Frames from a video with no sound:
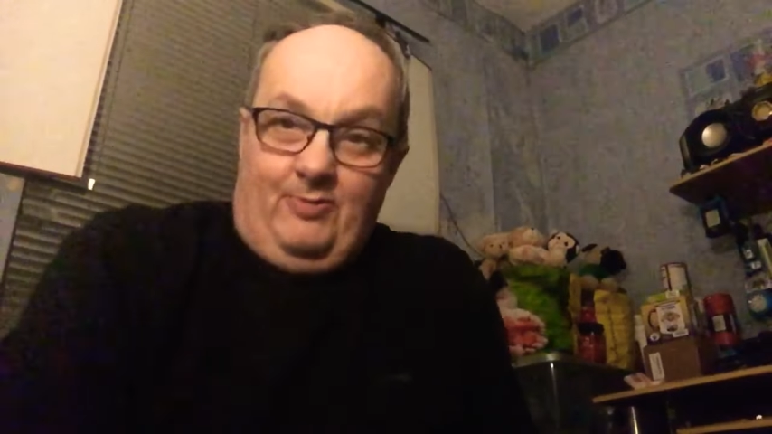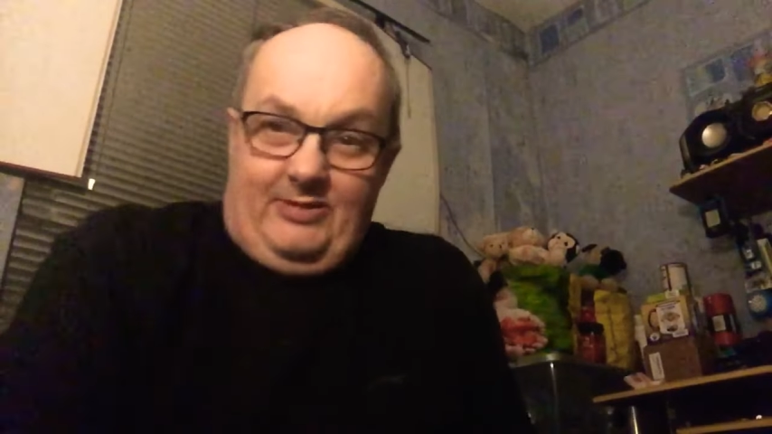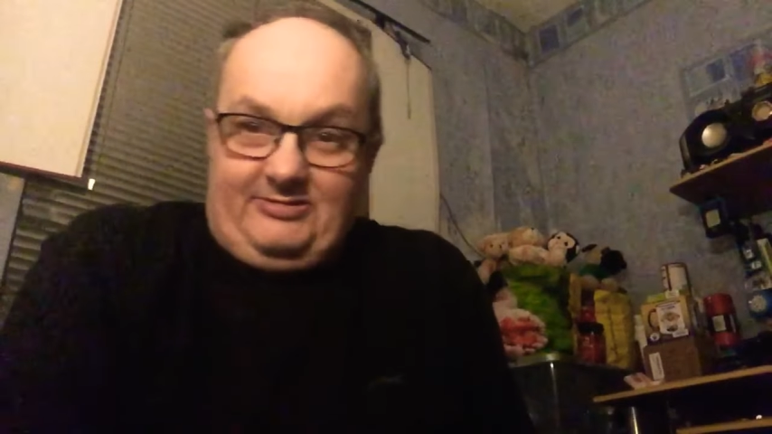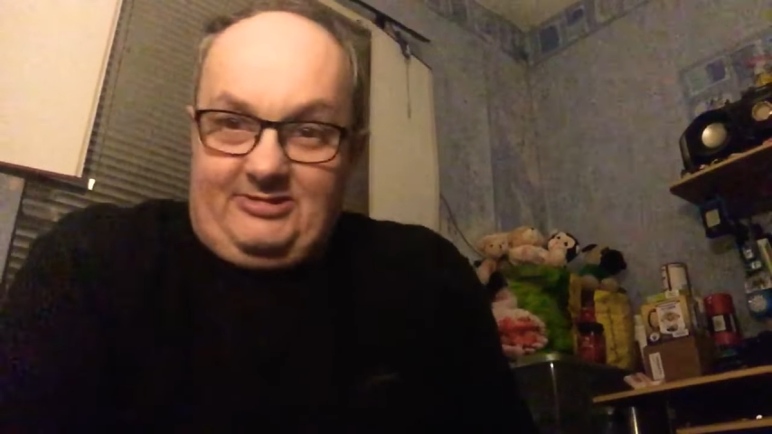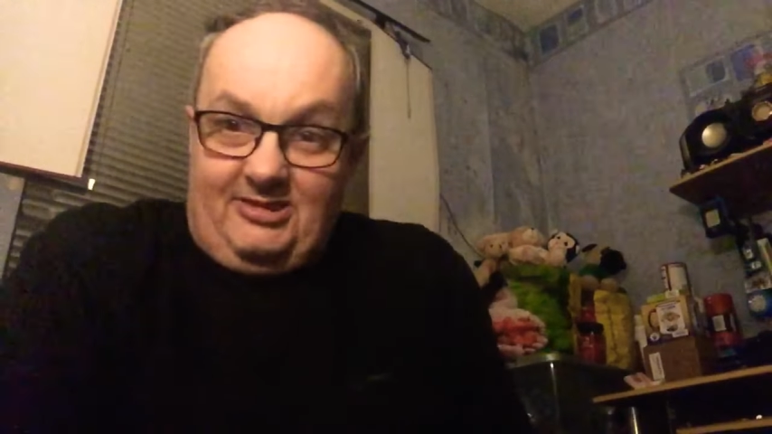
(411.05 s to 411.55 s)

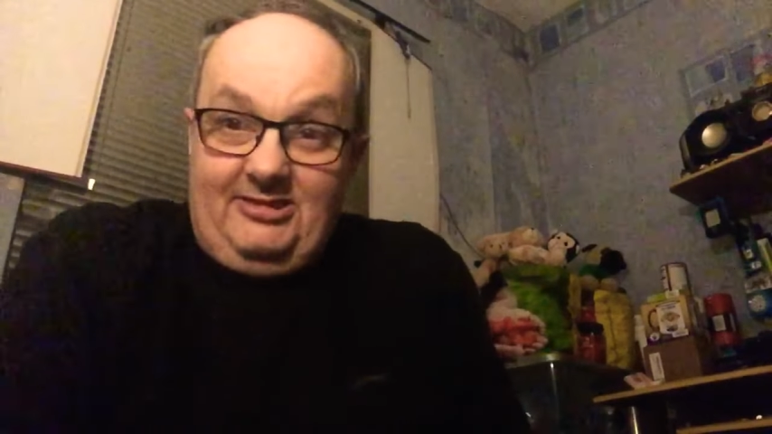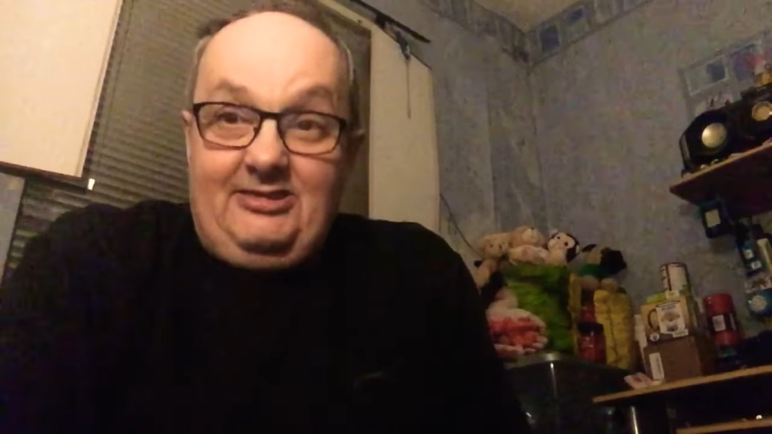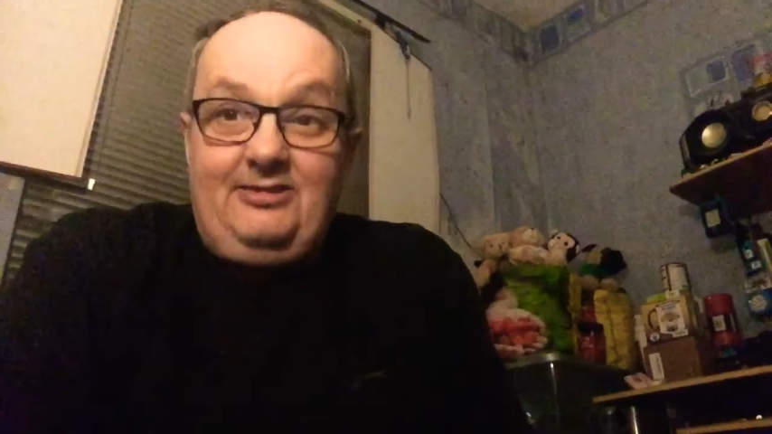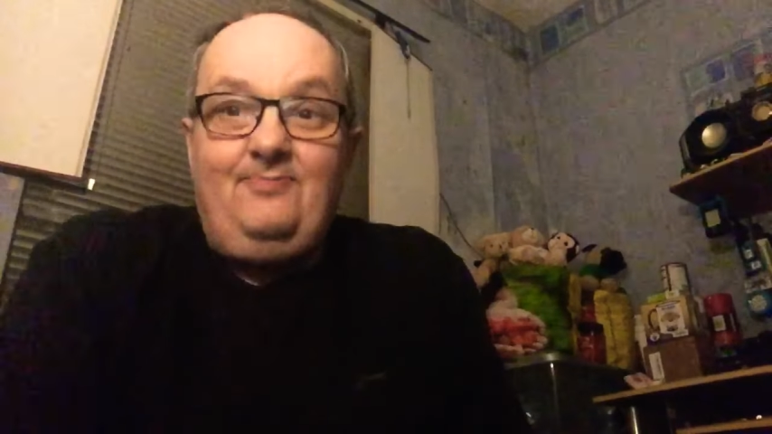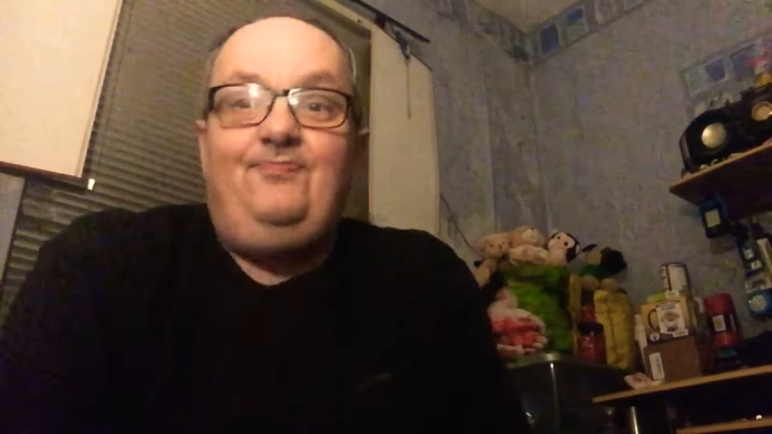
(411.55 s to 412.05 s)
back to
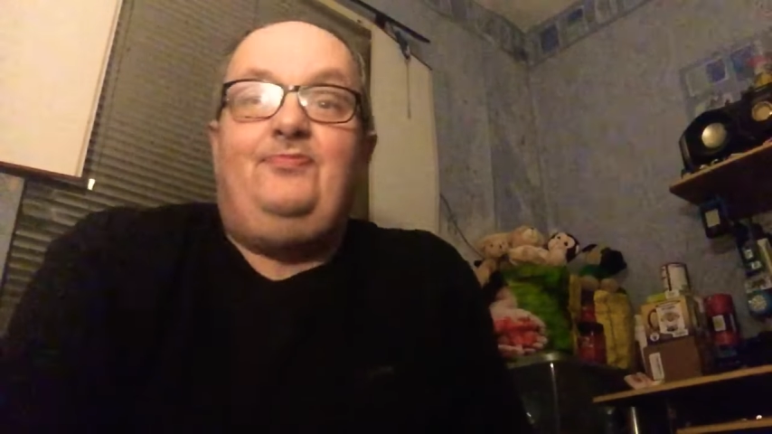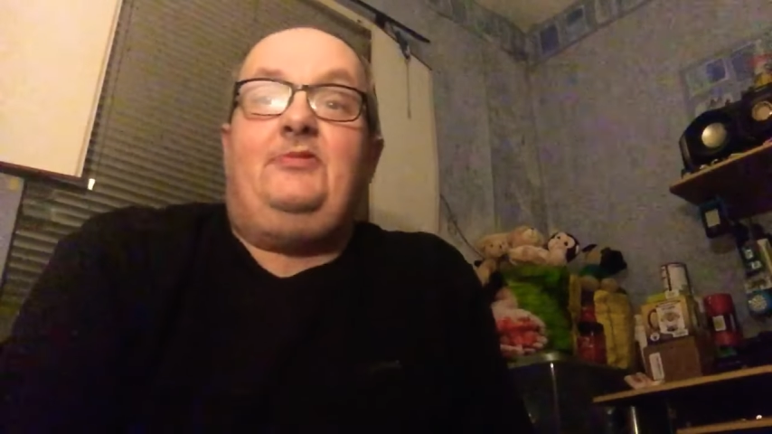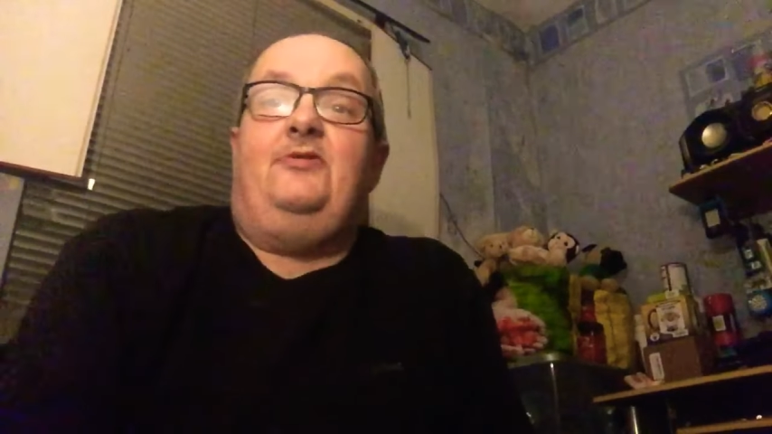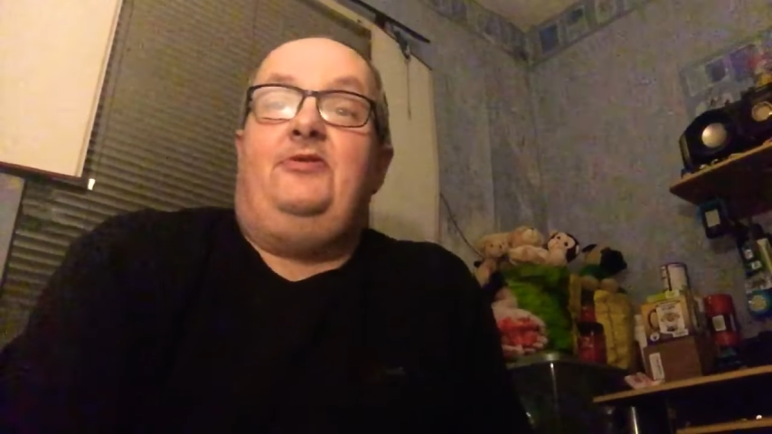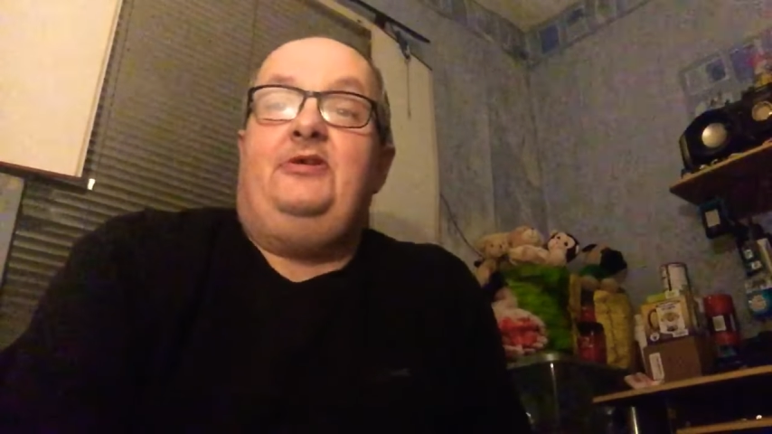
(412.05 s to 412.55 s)
sleep
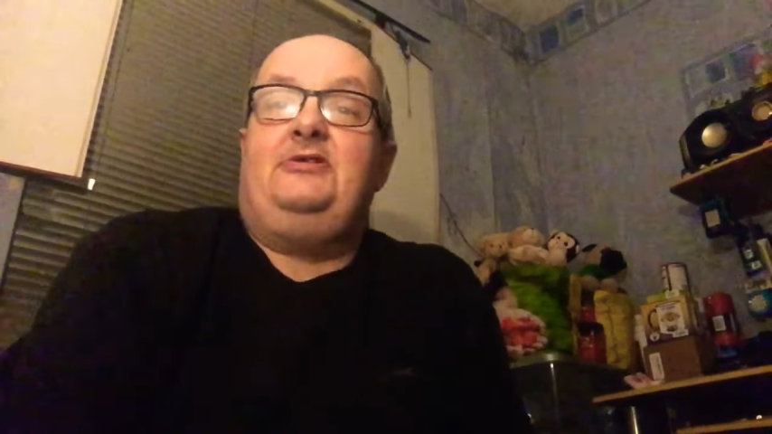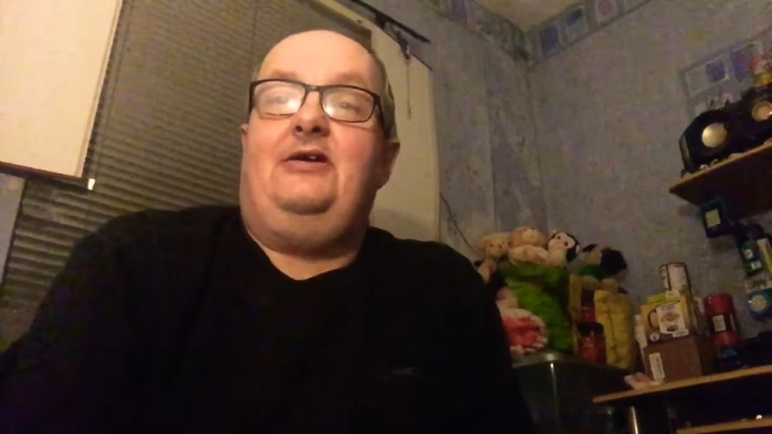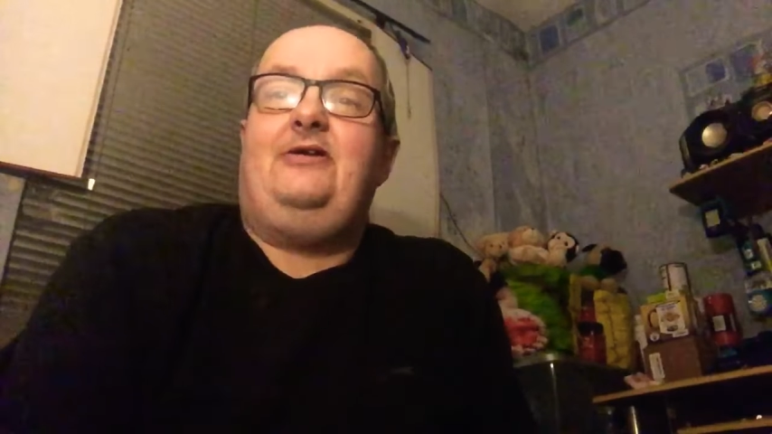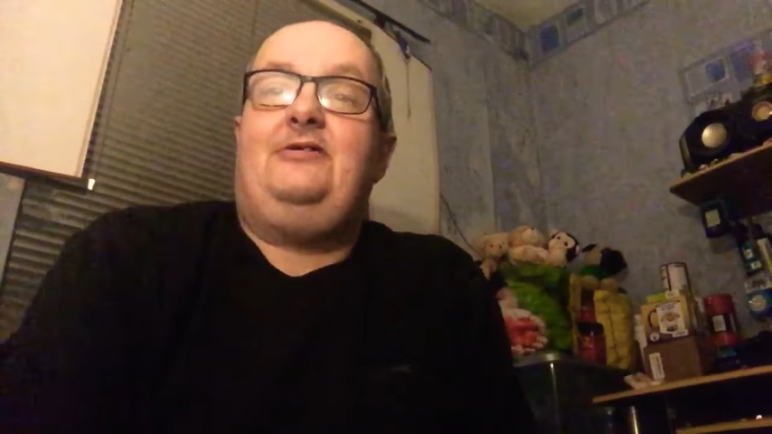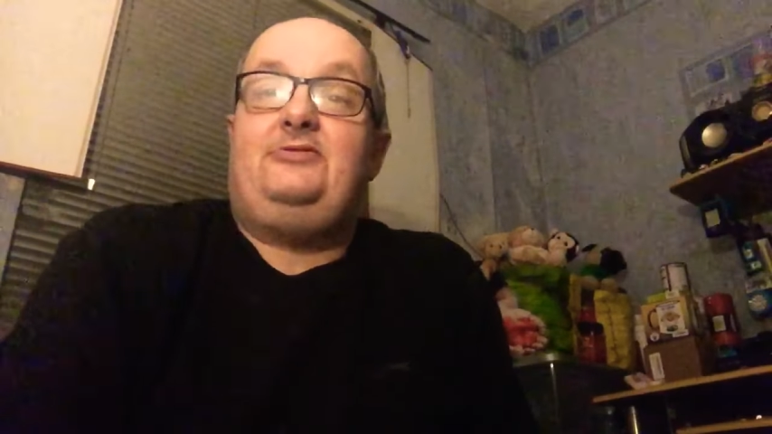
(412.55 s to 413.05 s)
and things like that.